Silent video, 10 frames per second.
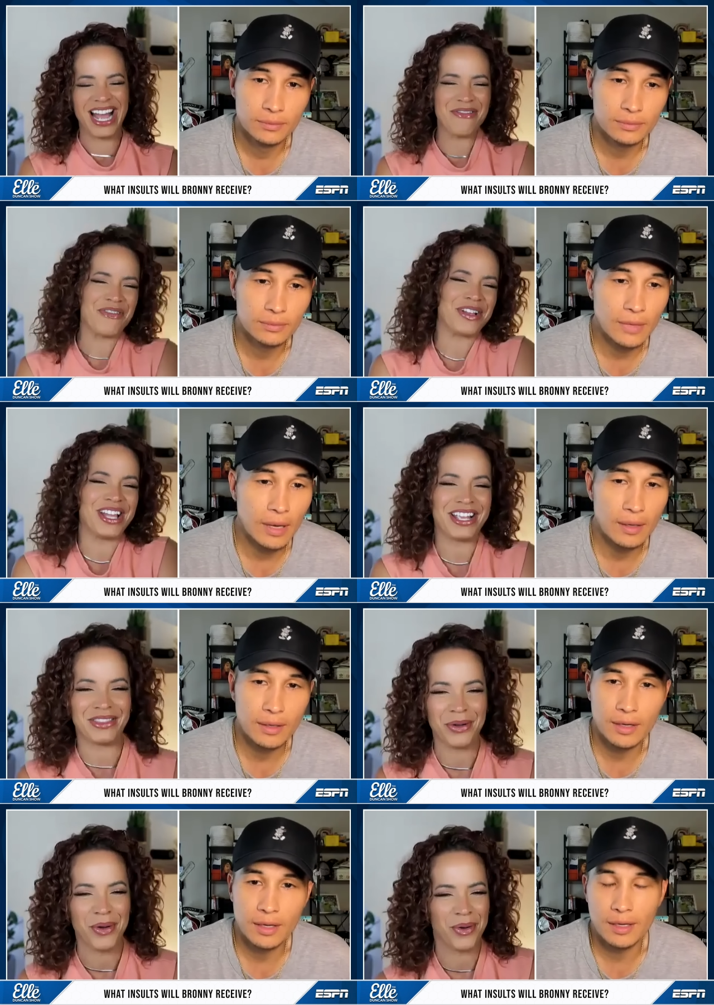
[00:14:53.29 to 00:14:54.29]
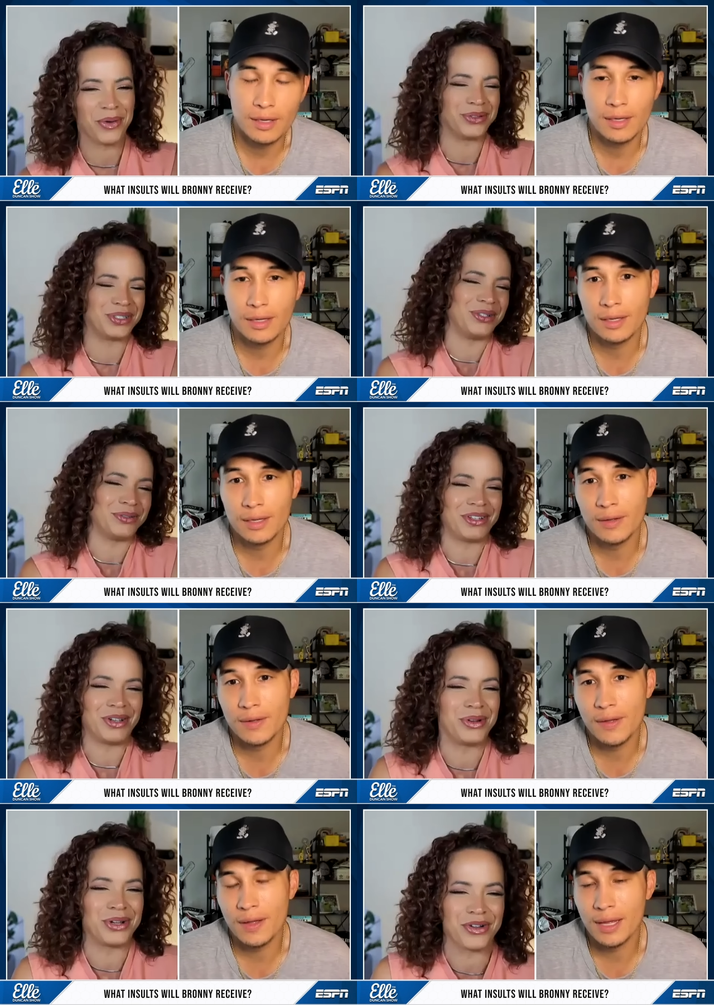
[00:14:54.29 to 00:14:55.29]
Speaker 1: I feel like the whole you,
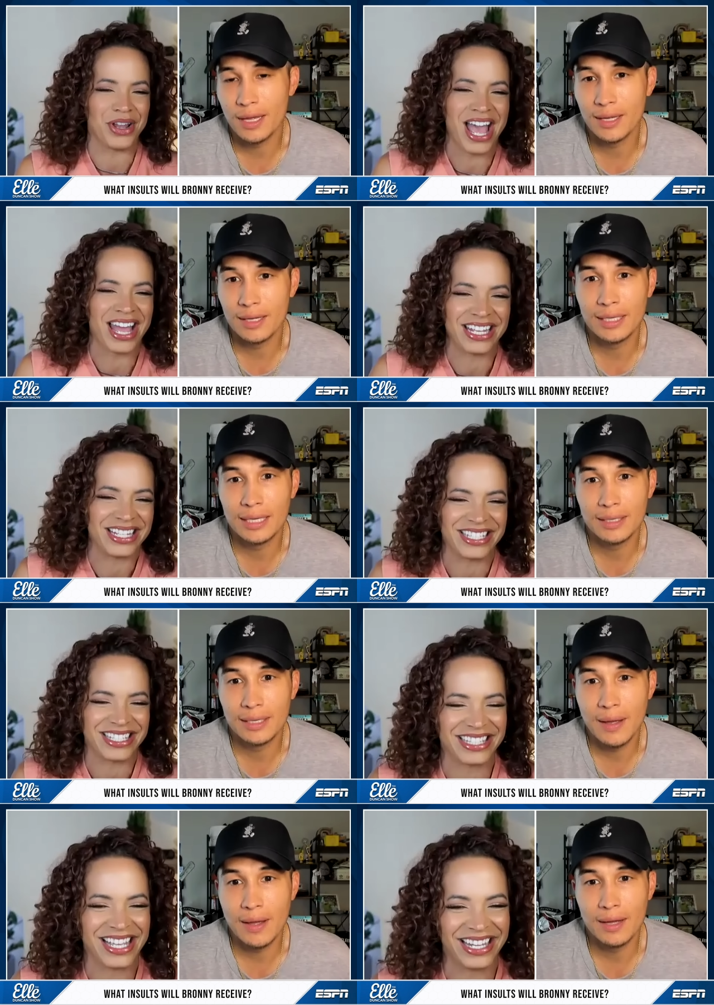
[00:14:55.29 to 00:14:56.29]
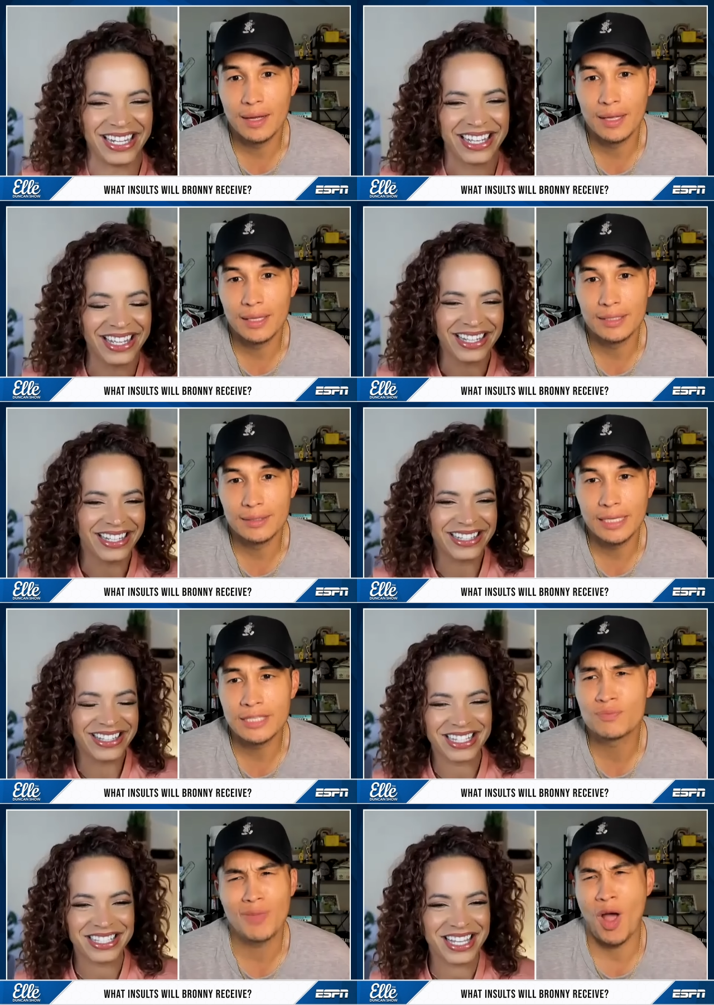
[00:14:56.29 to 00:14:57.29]
who your dad is is like, it's,
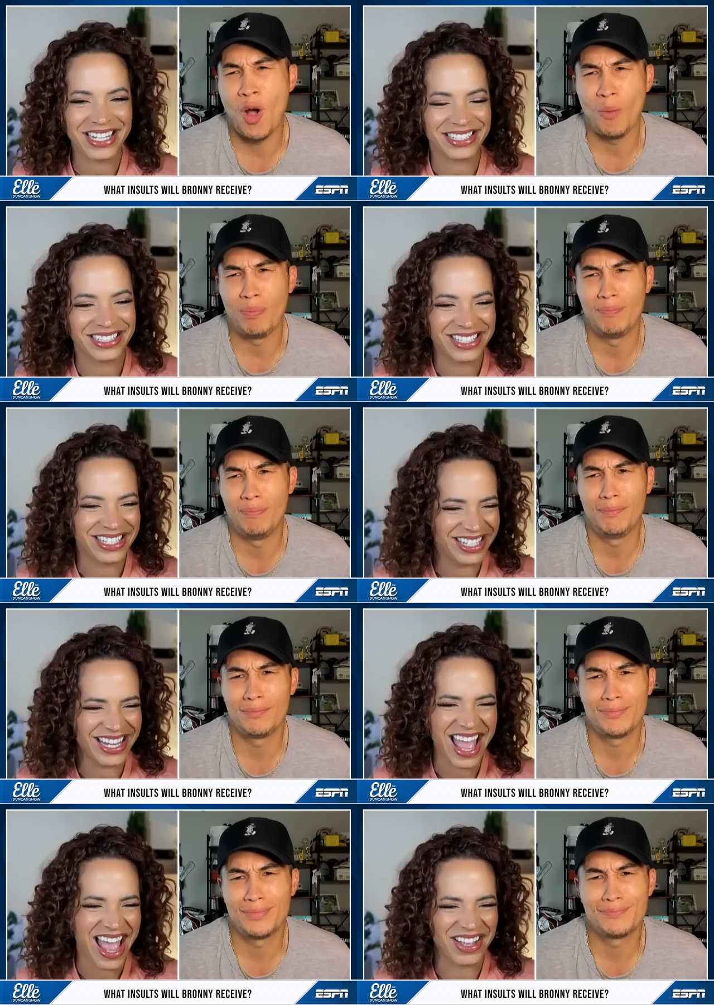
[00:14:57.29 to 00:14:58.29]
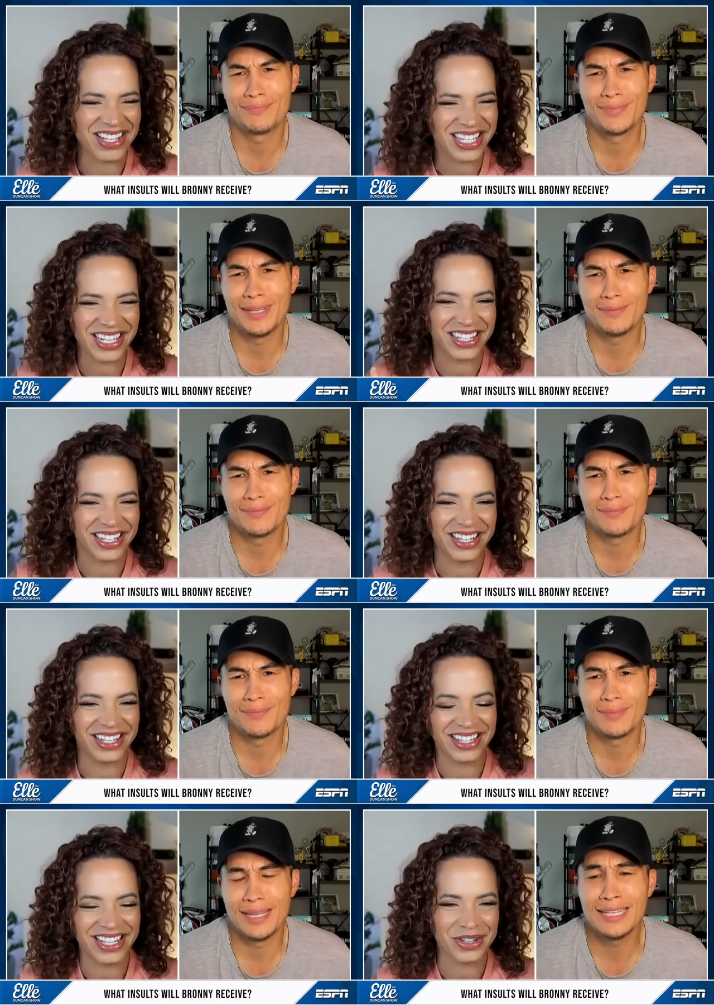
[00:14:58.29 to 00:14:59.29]
that's like, oh. Yeah, that's like
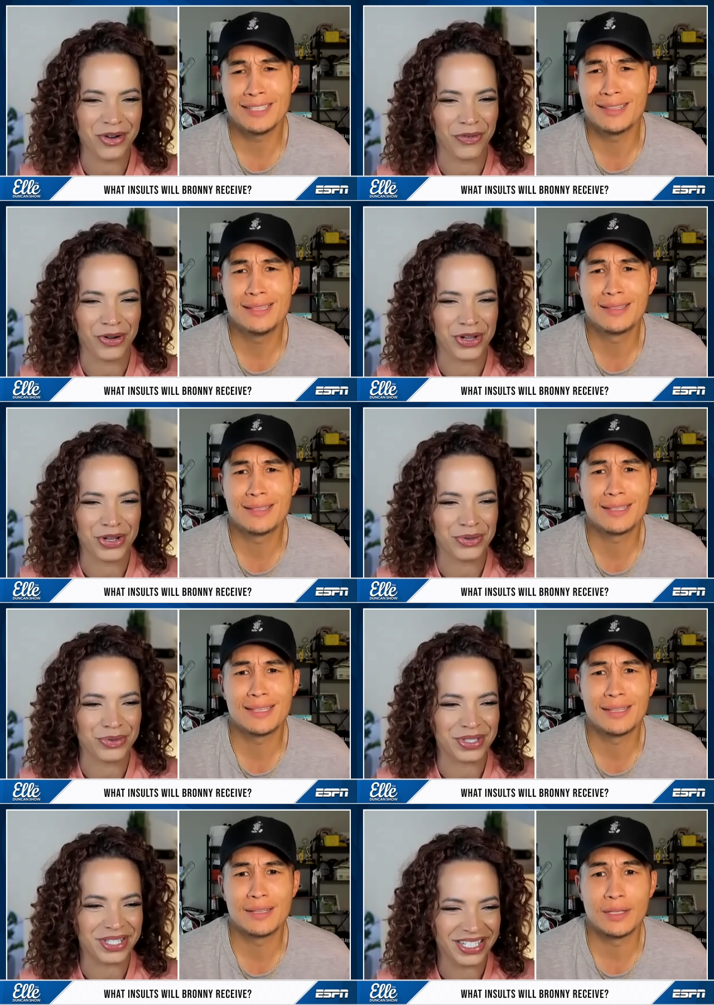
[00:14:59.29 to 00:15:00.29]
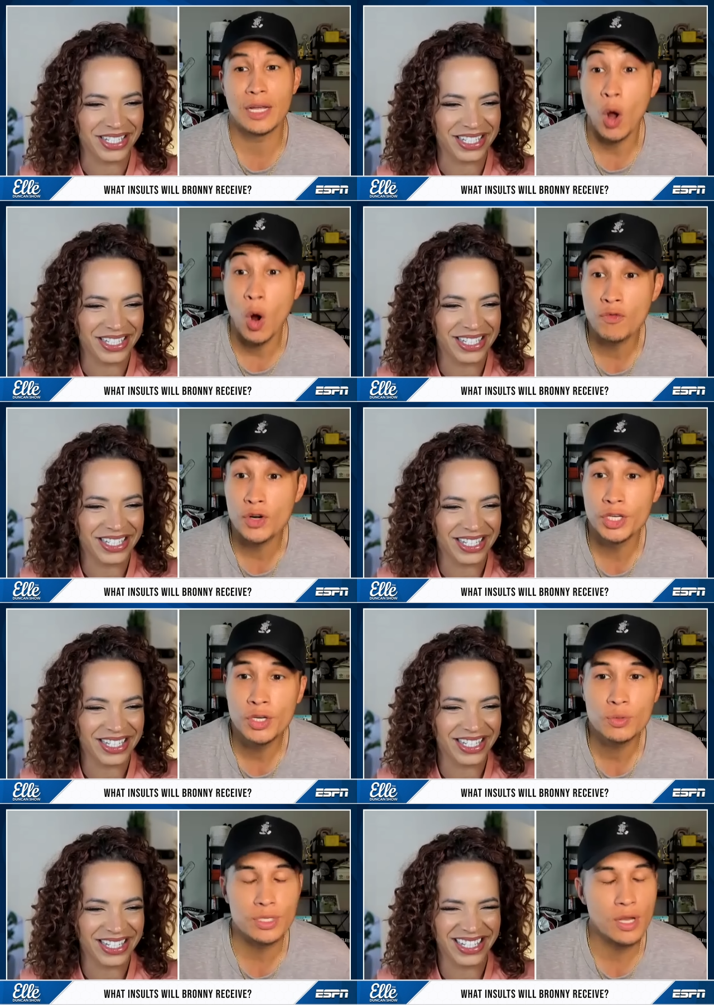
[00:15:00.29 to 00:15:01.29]
uh that's
Speaker 2: overused.
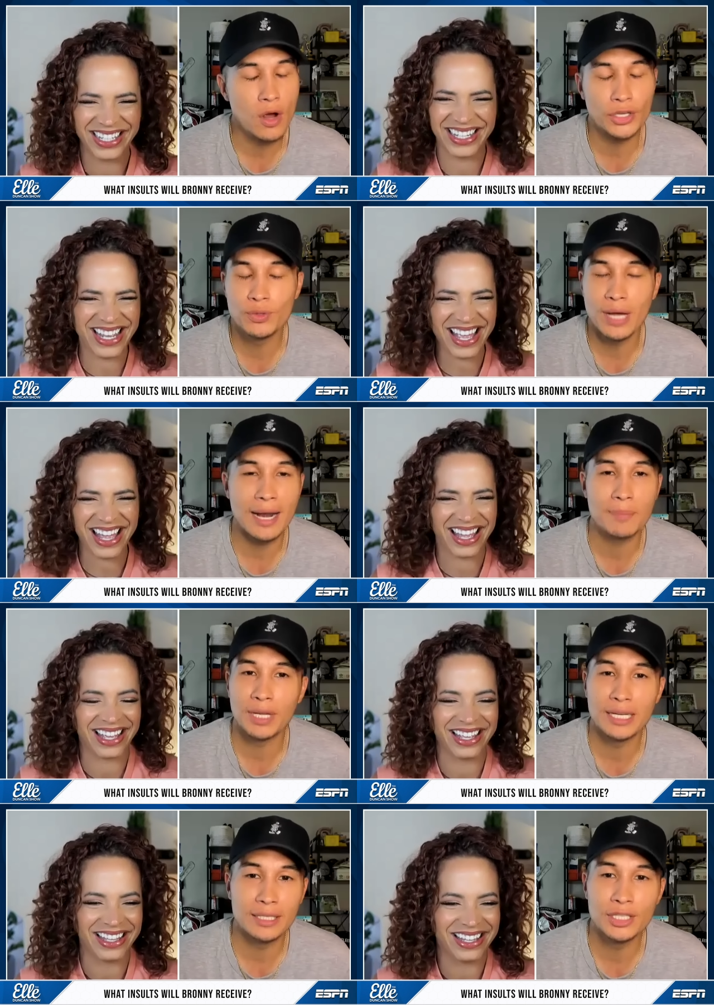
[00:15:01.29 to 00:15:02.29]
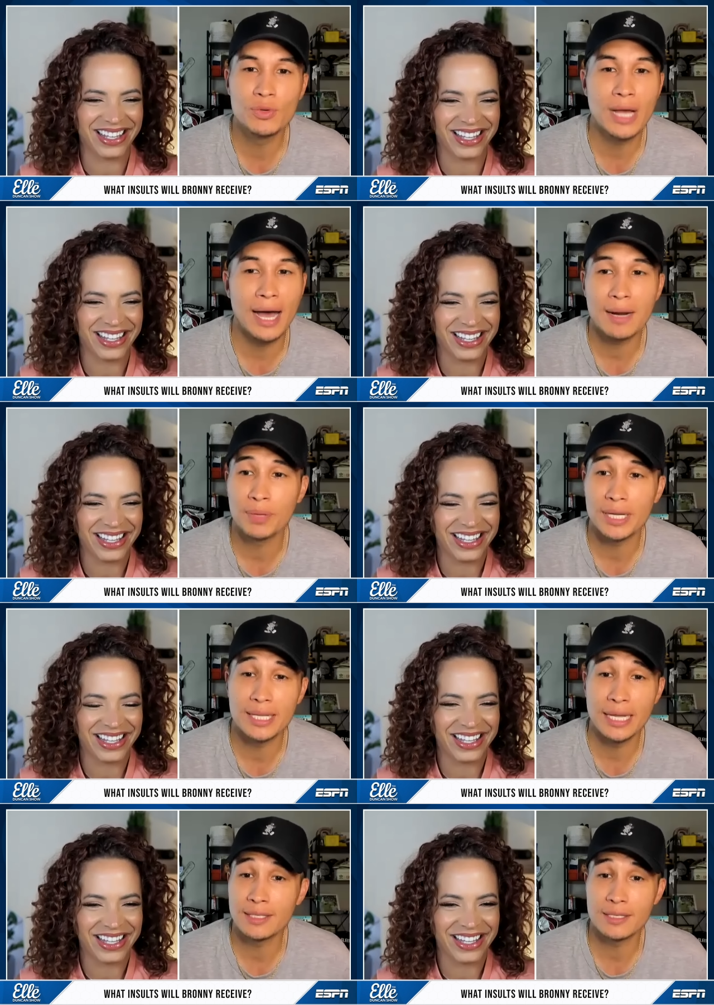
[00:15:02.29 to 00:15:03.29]
Overused. No, yeah. you gotta play you gotta play
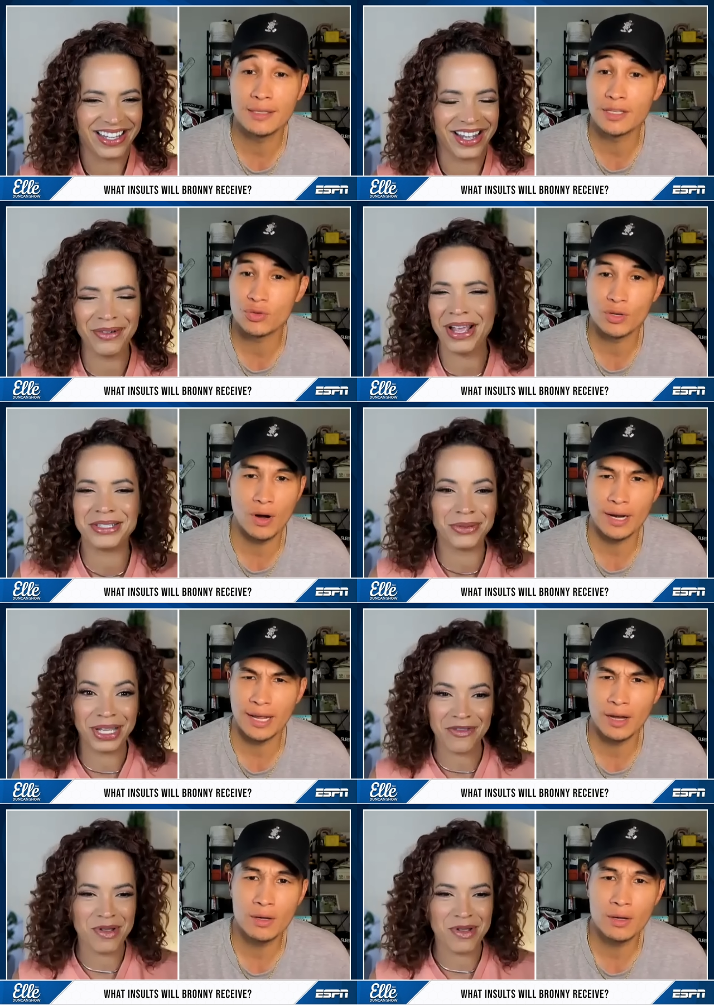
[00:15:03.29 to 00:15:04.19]
the hits in this. Okay, regard, so give